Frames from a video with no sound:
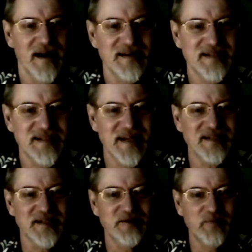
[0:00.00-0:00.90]
God has
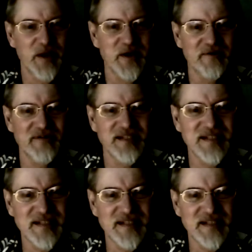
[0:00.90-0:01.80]
sent the Spirit of His
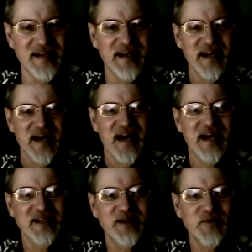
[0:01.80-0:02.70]
Son
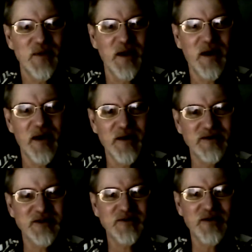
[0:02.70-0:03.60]
into our
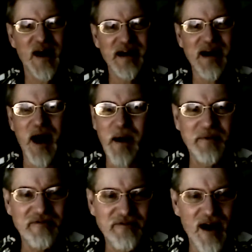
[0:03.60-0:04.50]
hearts, crying,
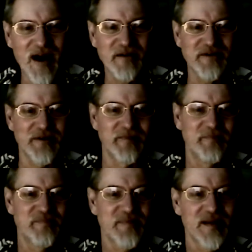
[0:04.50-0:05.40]
Abba Father.
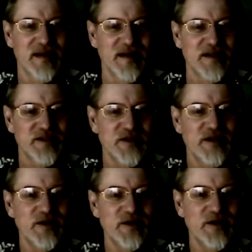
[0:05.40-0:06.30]
So
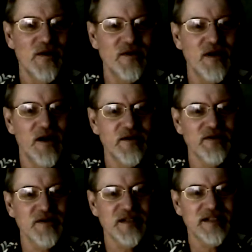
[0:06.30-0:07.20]
you are no
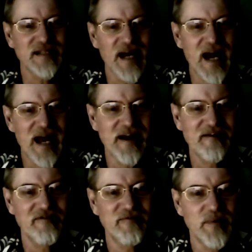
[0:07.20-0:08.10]
longer a
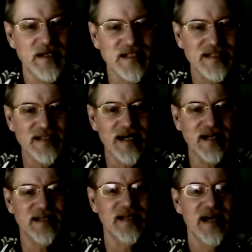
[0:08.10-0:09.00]
slave, but a
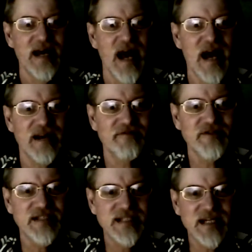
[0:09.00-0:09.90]
son, and if
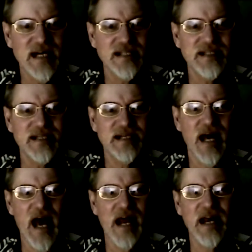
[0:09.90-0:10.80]
a son,
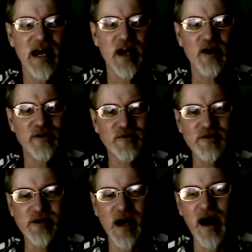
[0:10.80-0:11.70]
then an heir
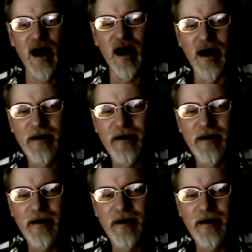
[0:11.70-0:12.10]
through God.